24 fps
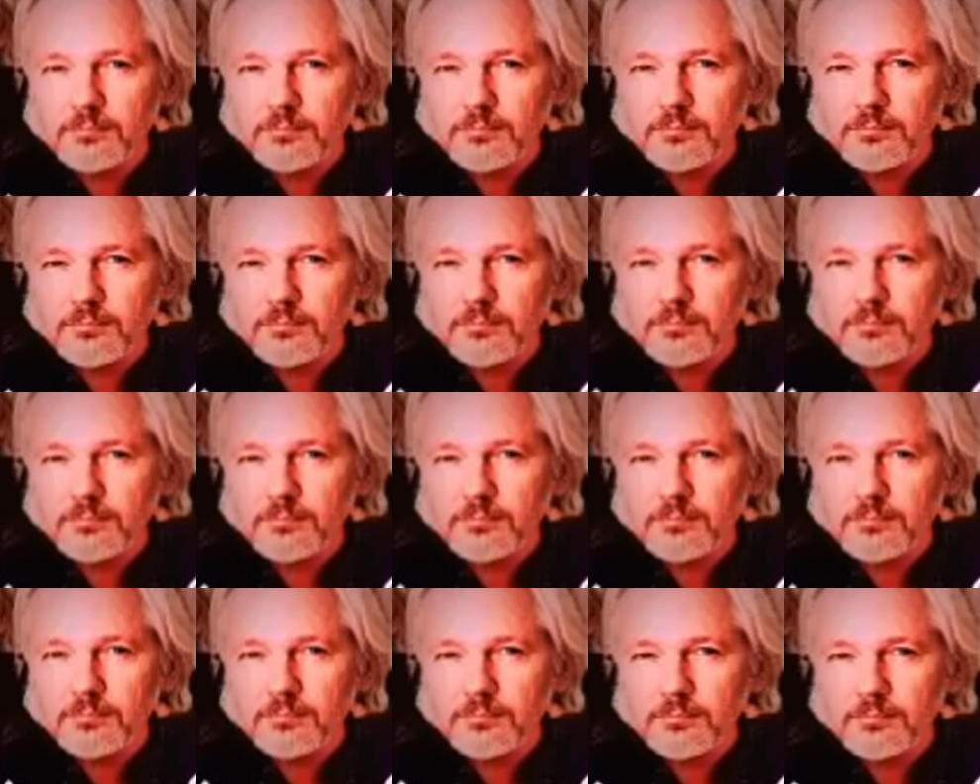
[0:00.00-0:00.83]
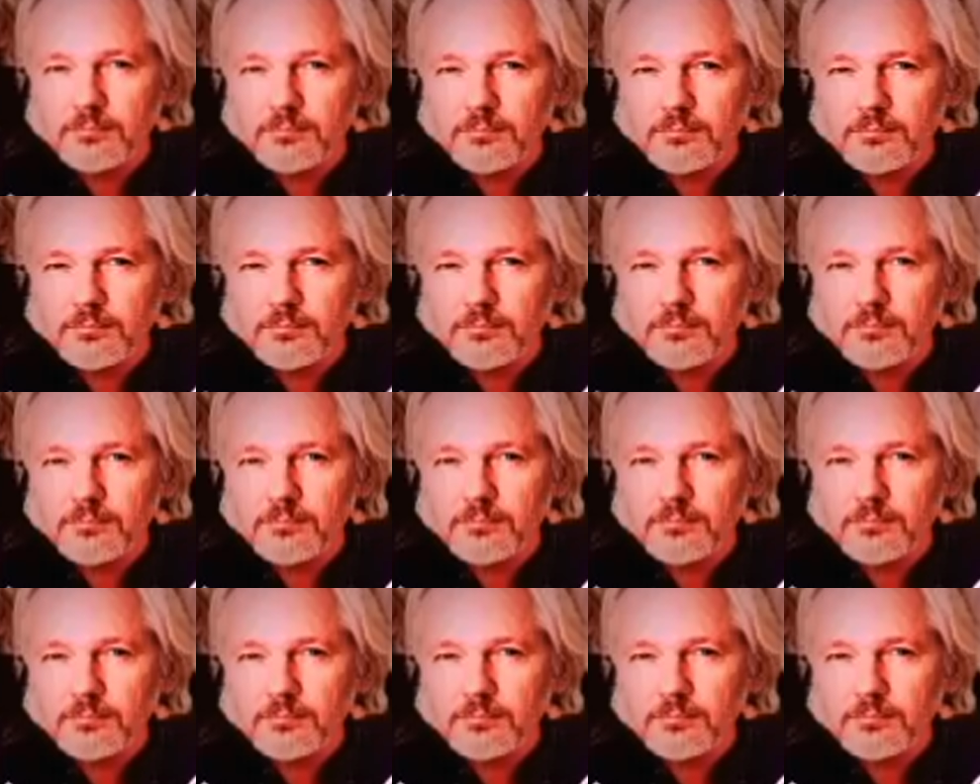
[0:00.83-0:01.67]

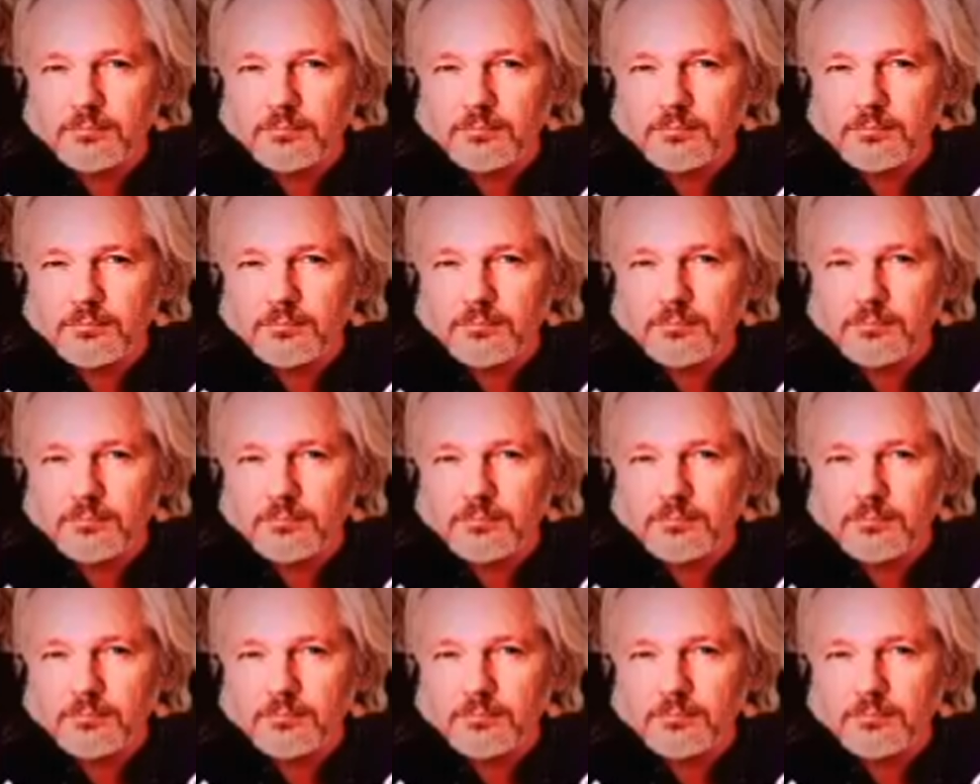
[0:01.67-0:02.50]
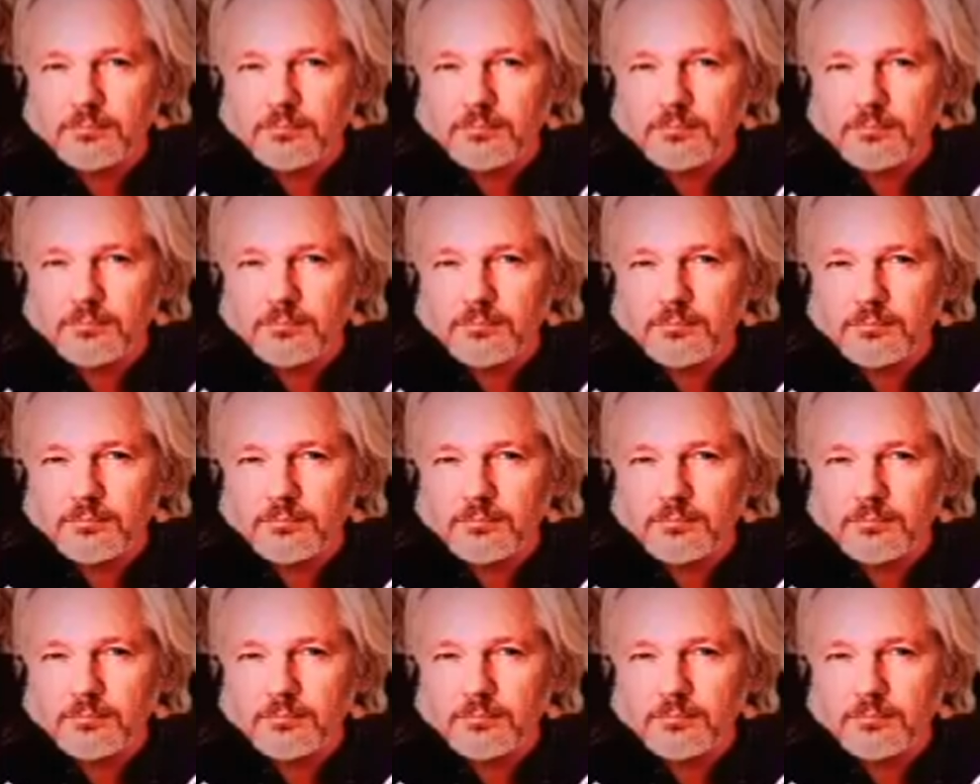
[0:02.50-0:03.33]

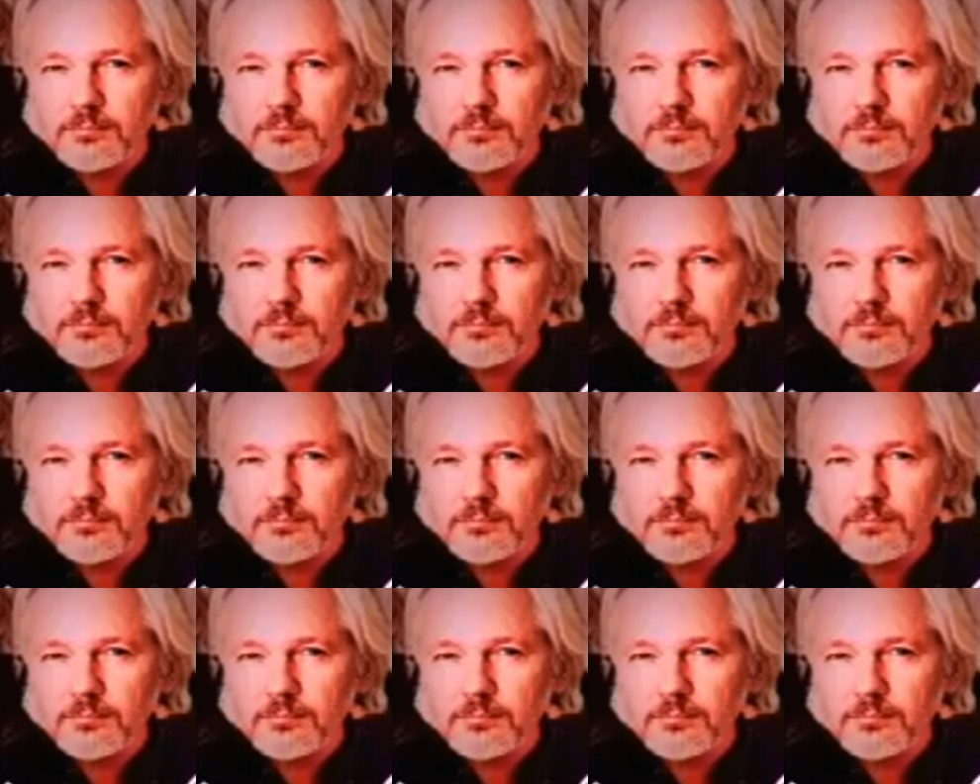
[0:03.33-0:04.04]
No words are spoken by the person on screen.